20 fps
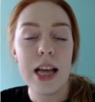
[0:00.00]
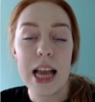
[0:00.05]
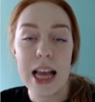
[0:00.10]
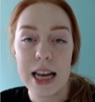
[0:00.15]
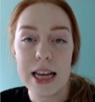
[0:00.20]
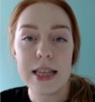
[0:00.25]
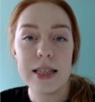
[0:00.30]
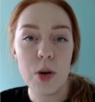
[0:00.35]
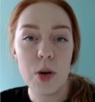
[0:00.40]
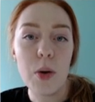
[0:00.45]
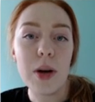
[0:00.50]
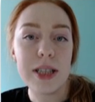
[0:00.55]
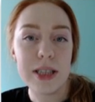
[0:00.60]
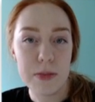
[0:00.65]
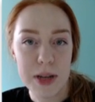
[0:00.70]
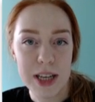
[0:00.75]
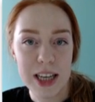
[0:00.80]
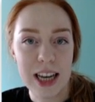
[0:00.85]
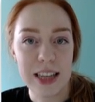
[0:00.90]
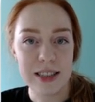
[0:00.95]
it is going
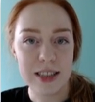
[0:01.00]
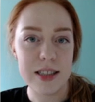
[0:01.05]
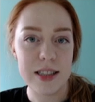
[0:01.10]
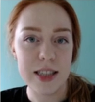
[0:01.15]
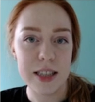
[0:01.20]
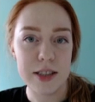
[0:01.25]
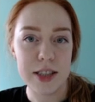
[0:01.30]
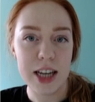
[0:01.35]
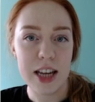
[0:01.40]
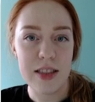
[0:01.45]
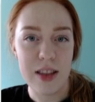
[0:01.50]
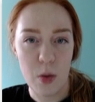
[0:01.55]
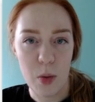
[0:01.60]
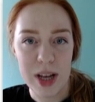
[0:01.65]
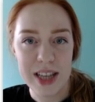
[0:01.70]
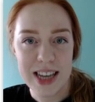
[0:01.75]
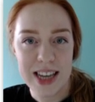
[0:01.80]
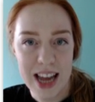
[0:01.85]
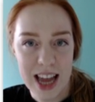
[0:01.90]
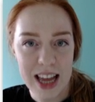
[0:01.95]
to be necessary that
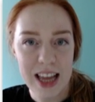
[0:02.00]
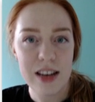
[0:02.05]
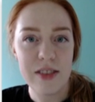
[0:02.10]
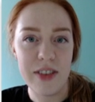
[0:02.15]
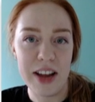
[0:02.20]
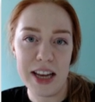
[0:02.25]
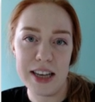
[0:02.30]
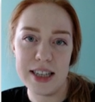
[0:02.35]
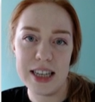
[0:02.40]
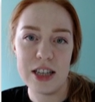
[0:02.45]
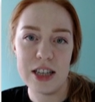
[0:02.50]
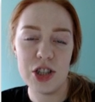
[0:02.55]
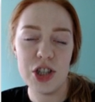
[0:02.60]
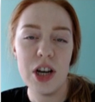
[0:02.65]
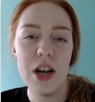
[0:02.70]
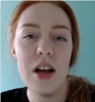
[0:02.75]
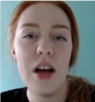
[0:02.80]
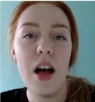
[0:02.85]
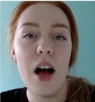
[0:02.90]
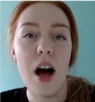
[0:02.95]
we take advantage
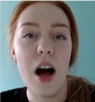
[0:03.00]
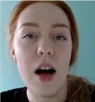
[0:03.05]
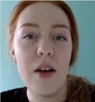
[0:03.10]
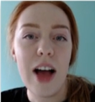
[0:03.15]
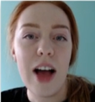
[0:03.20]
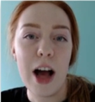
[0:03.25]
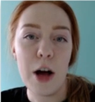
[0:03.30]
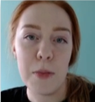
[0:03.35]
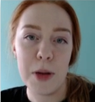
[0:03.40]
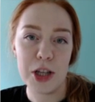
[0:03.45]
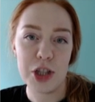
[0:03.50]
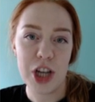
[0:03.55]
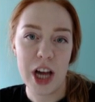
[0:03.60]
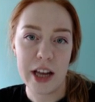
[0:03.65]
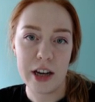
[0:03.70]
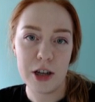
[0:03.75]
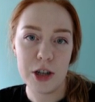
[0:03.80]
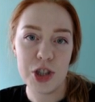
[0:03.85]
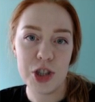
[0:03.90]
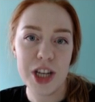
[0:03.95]
of how much
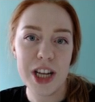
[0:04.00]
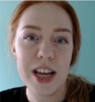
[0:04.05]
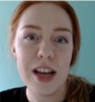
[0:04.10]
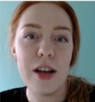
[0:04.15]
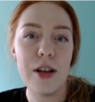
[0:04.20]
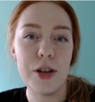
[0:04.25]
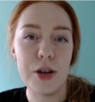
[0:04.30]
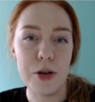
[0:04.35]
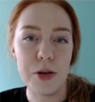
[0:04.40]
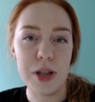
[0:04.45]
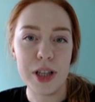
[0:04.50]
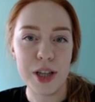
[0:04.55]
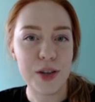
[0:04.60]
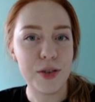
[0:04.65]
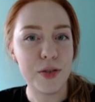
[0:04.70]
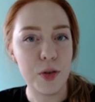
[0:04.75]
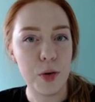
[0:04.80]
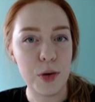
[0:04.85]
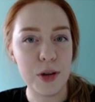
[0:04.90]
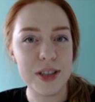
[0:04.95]
energy
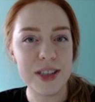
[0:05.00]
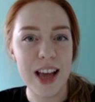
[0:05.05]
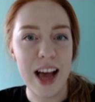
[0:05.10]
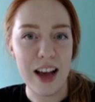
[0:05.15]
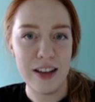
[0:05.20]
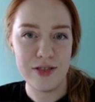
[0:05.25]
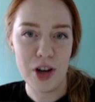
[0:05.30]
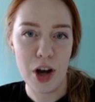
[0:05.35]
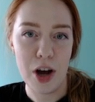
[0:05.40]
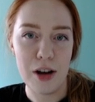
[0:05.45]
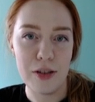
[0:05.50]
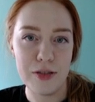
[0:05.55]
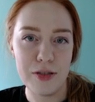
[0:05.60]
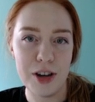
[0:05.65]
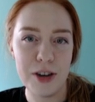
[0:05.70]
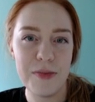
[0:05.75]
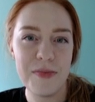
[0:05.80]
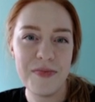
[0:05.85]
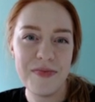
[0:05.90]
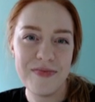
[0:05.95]
nuclear fuels have to
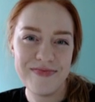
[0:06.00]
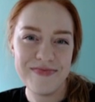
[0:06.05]
offer.